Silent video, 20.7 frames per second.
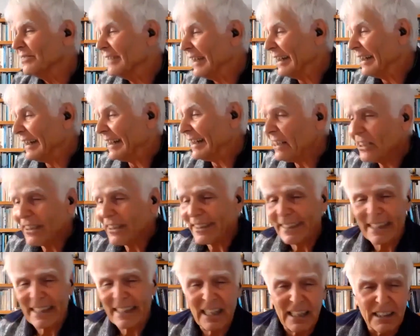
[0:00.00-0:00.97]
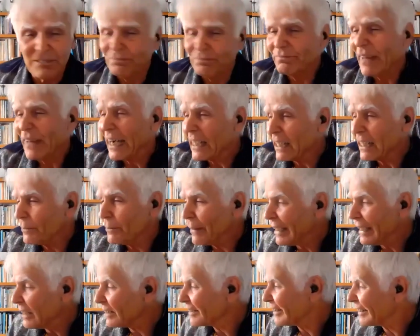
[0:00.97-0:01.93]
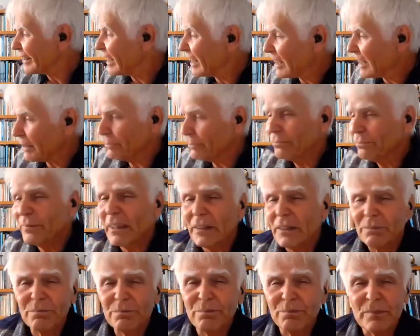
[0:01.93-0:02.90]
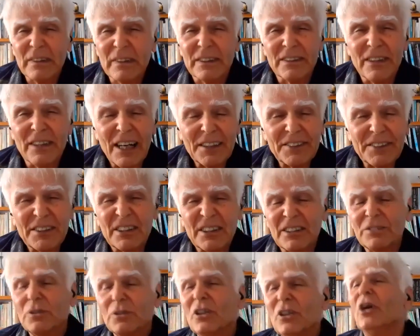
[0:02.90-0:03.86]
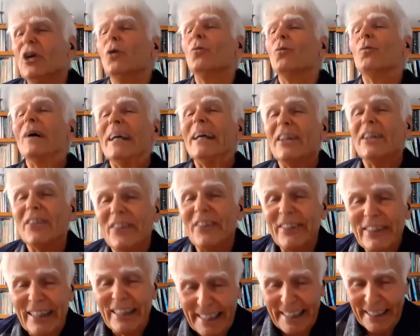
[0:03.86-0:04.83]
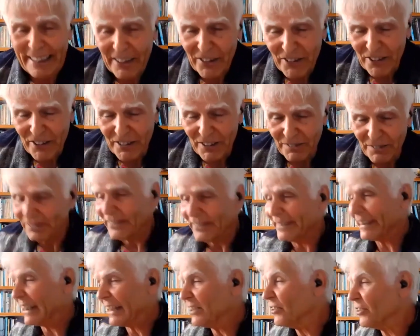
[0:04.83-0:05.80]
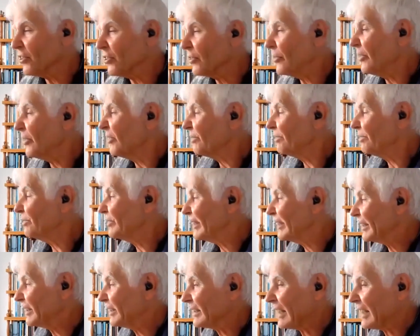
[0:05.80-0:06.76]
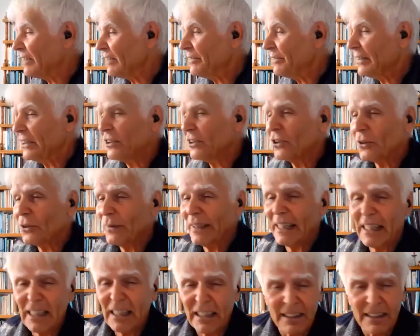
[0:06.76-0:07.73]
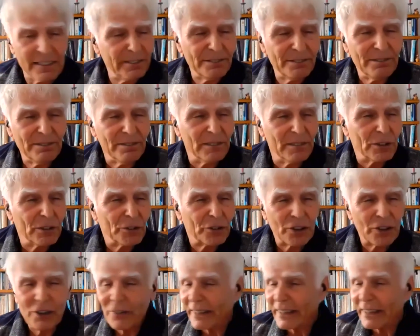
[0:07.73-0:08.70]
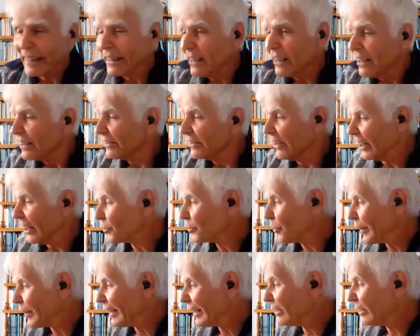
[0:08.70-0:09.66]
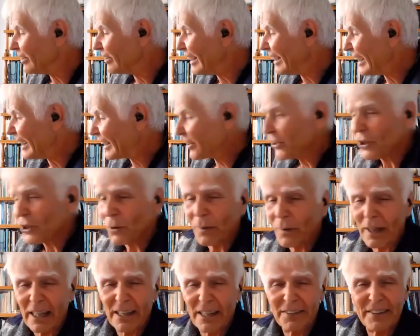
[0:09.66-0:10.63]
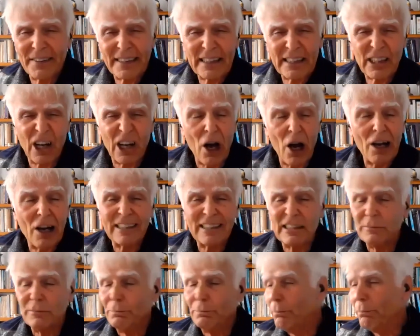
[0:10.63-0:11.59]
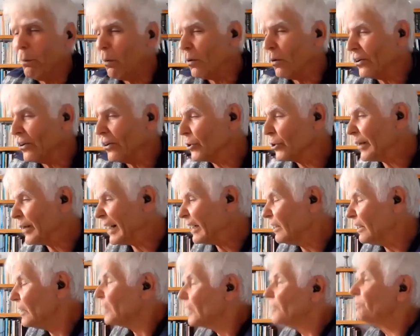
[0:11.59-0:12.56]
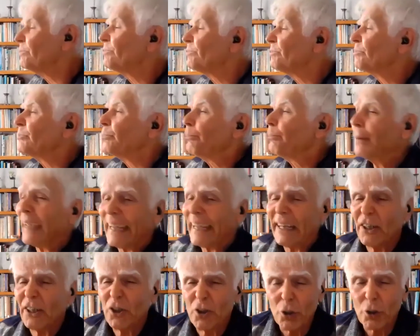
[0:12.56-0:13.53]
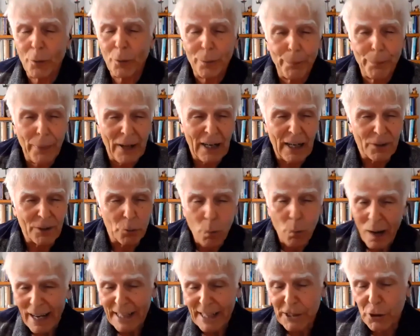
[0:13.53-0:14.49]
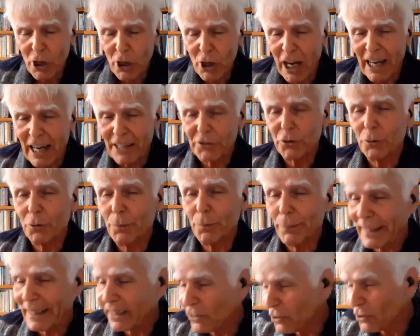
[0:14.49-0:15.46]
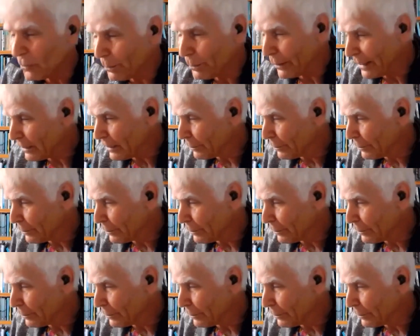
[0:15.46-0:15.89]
ugly. I am ugly. I am not well liked. Then you discover you are truly not well liked. You are the oddball. You are picked upon. Why are you picked upon?